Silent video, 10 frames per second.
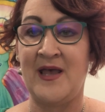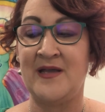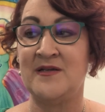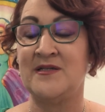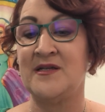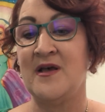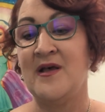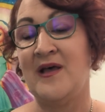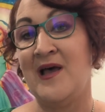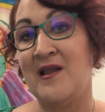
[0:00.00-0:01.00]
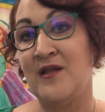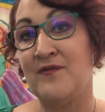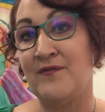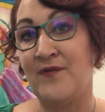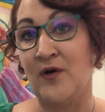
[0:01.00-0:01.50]
and an
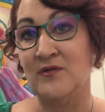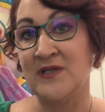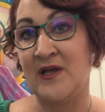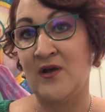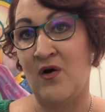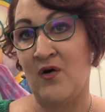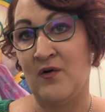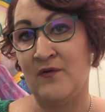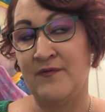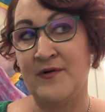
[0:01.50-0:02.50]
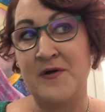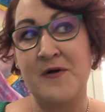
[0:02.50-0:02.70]
unfolding of